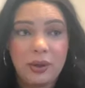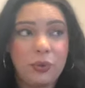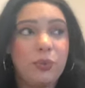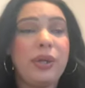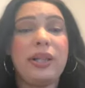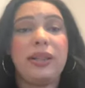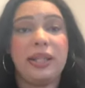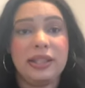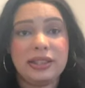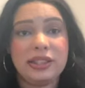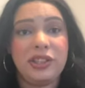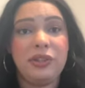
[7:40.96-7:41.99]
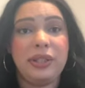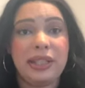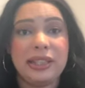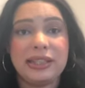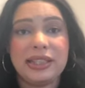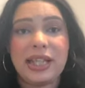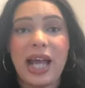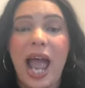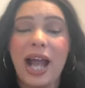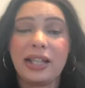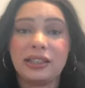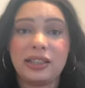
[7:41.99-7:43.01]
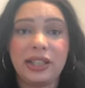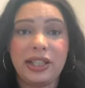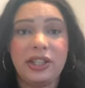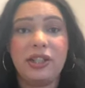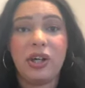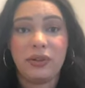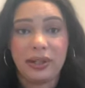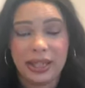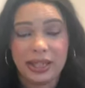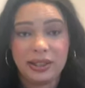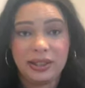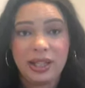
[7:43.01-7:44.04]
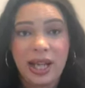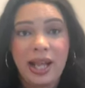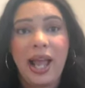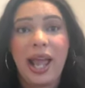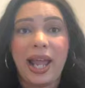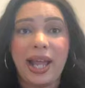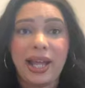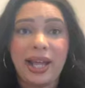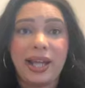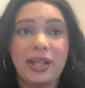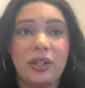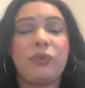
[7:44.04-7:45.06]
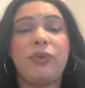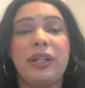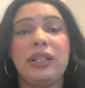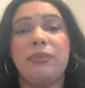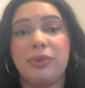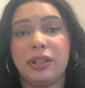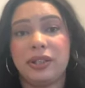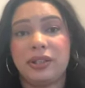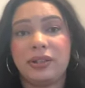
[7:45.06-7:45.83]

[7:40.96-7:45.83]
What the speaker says: With this, you need to actually go in and read the book.